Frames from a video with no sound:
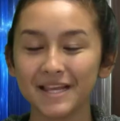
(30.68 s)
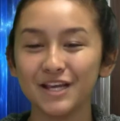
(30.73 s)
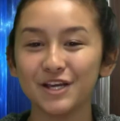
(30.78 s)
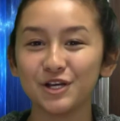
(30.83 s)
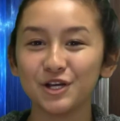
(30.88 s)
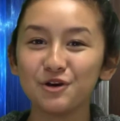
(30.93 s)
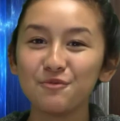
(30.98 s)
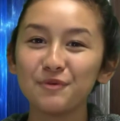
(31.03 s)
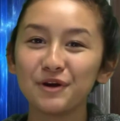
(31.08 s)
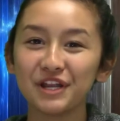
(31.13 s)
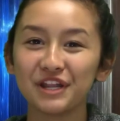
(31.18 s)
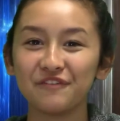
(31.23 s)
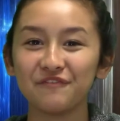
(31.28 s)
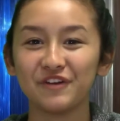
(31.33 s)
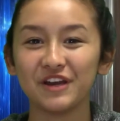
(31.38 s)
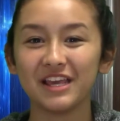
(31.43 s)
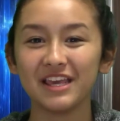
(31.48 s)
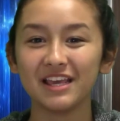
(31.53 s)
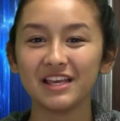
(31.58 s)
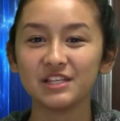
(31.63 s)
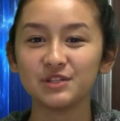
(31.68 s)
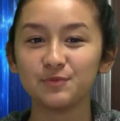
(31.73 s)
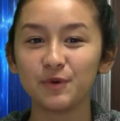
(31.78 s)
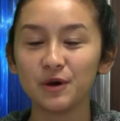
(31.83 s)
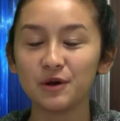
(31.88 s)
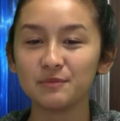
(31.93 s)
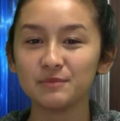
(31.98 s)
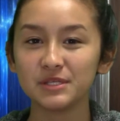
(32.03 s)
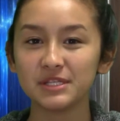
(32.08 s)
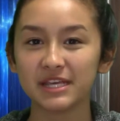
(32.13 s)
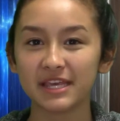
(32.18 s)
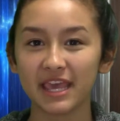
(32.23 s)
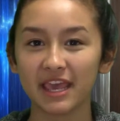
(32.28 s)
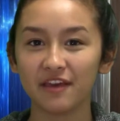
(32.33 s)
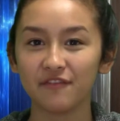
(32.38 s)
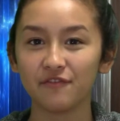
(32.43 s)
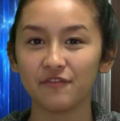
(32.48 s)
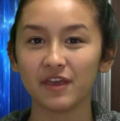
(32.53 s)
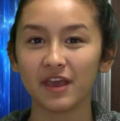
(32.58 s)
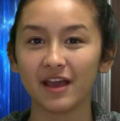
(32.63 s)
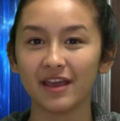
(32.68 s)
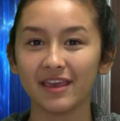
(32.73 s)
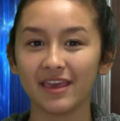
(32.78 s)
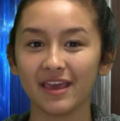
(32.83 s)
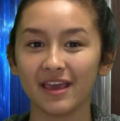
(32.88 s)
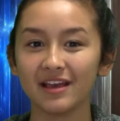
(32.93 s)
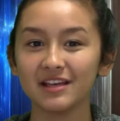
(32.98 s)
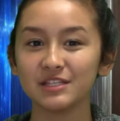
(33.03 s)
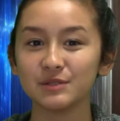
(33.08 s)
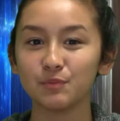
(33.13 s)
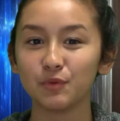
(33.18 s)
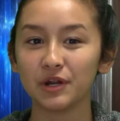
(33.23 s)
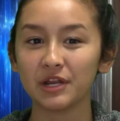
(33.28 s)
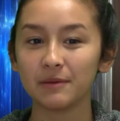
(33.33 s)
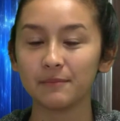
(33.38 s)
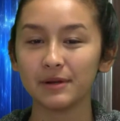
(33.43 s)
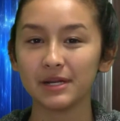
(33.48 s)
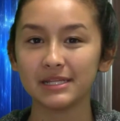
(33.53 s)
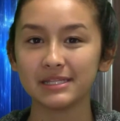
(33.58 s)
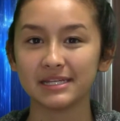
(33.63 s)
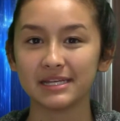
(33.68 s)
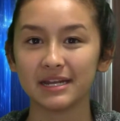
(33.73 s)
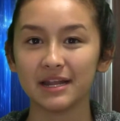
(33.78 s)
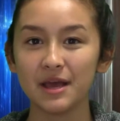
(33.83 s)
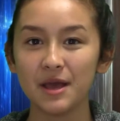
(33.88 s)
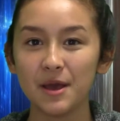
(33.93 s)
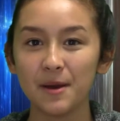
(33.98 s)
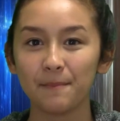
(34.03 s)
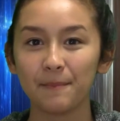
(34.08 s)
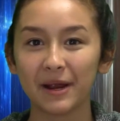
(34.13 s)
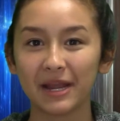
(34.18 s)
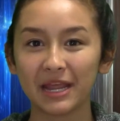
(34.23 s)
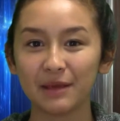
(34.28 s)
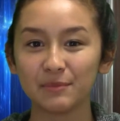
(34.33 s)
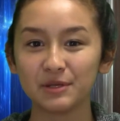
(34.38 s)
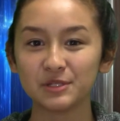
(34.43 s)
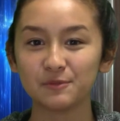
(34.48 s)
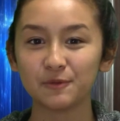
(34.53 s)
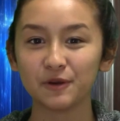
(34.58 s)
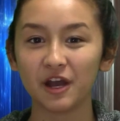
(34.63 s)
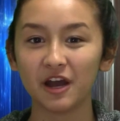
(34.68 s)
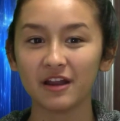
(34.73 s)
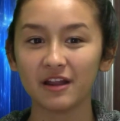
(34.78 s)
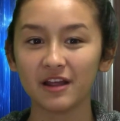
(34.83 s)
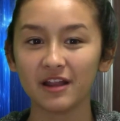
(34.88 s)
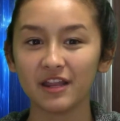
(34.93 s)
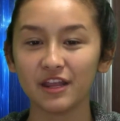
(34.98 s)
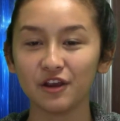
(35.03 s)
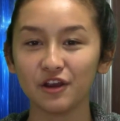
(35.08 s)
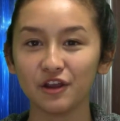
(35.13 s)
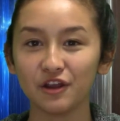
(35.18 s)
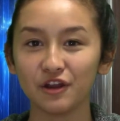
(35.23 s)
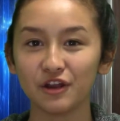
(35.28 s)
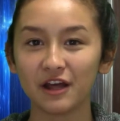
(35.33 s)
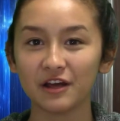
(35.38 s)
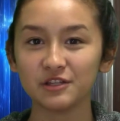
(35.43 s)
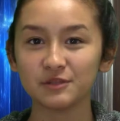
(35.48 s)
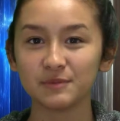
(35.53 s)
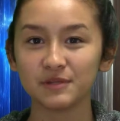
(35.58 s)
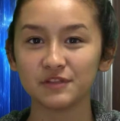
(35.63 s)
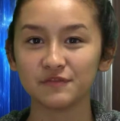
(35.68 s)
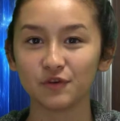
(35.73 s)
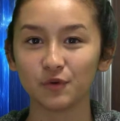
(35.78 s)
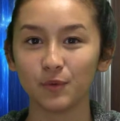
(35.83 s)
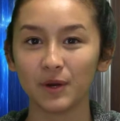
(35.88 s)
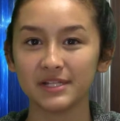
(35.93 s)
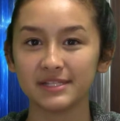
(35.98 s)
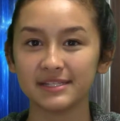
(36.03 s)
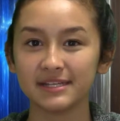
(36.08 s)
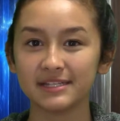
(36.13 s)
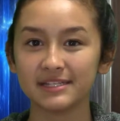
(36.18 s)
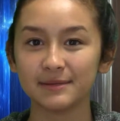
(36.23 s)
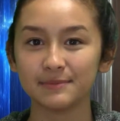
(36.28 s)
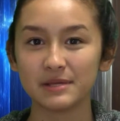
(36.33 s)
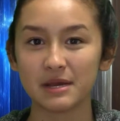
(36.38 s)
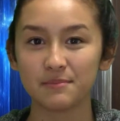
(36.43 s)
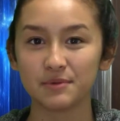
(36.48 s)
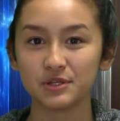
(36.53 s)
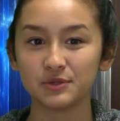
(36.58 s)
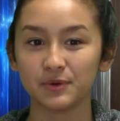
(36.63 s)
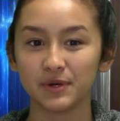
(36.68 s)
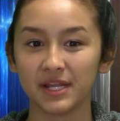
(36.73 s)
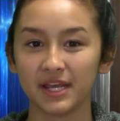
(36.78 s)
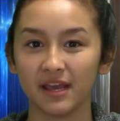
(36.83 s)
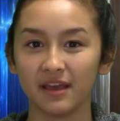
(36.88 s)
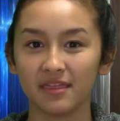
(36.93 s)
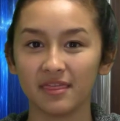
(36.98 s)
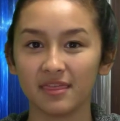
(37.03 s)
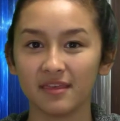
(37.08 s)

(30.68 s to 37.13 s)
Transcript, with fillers: Good morning, Vikings. Welcome to the K V I K S Morning Bulletin. My name is Brianna, and here are your announcements for Wednesday, September twentieth.